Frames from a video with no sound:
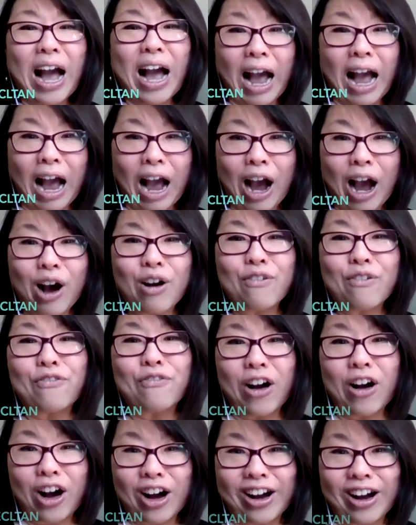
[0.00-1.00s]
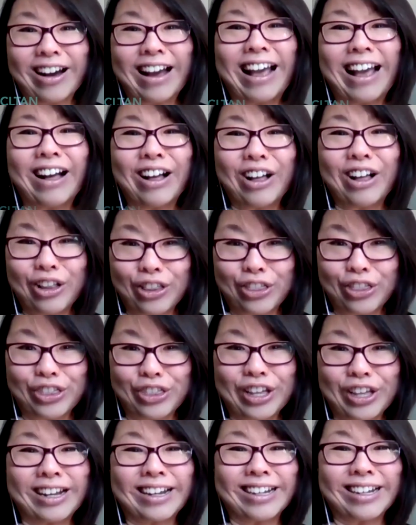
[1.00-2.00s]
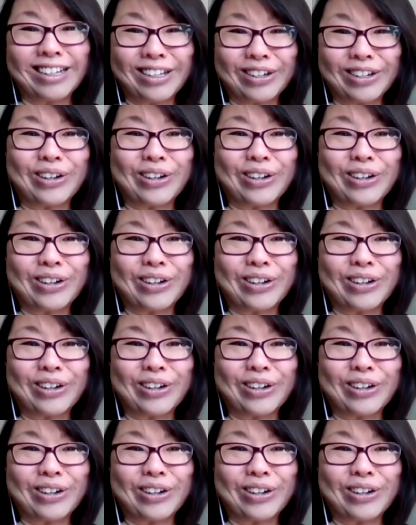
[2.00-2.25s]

how far health, you